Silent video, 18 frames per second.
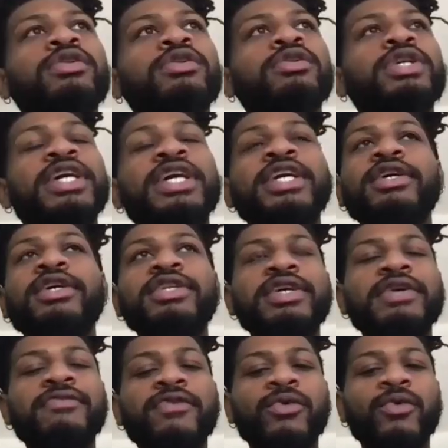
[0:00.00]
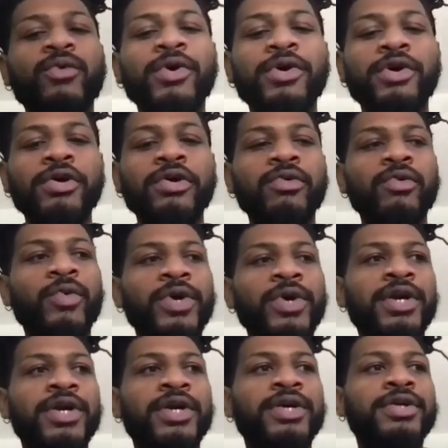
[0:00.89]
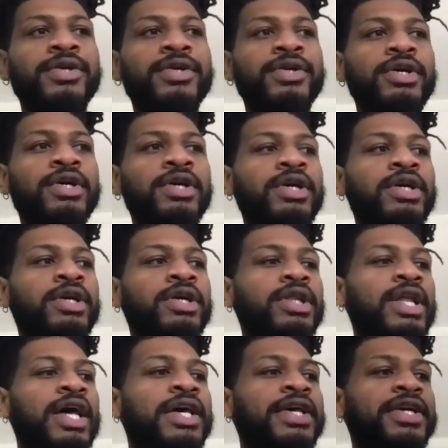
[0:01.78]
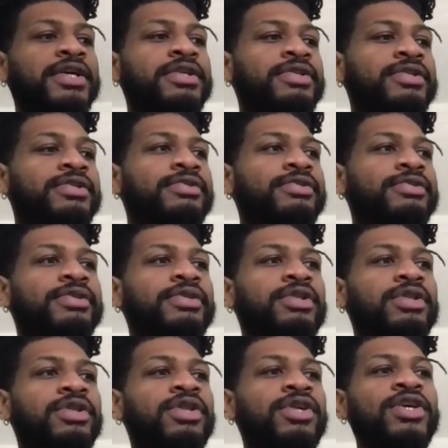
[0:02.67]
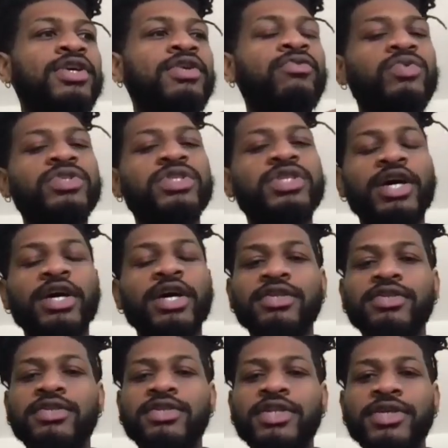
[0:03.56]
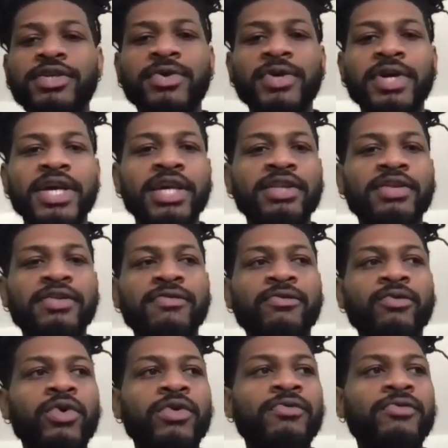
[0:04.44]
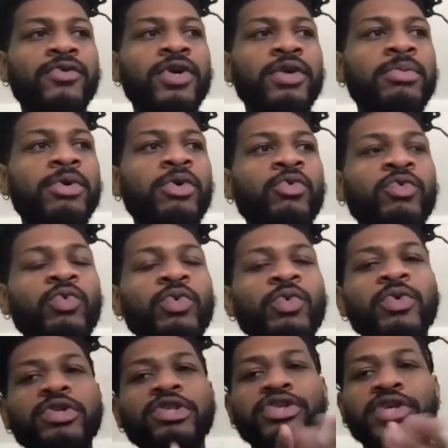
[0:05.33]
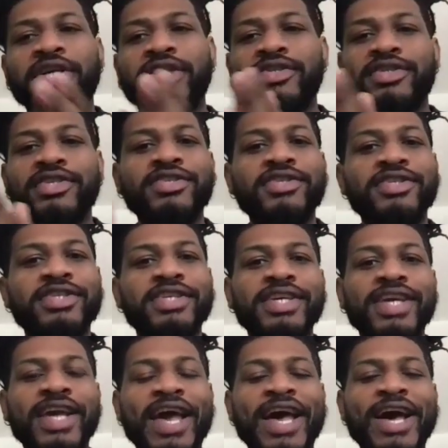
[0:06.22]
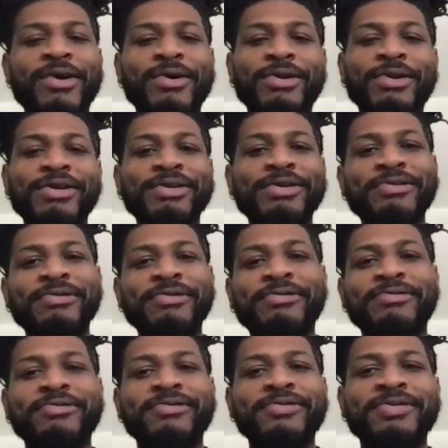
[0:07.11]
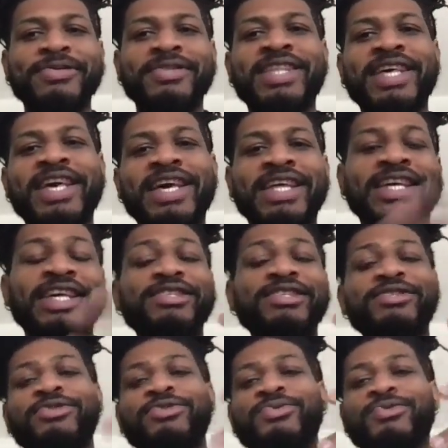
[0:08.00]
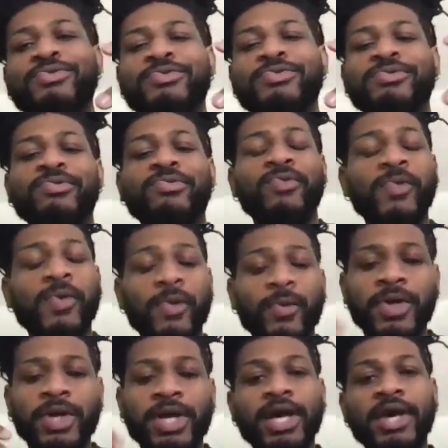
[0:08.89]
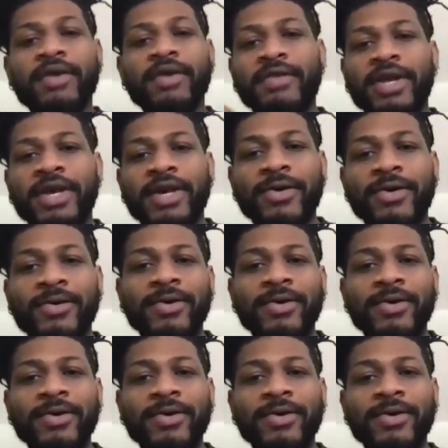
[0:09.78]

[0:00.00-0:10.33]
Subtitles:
in a different world where like love was kind of still at the forefront, but we were transitioning out of that into what we have now.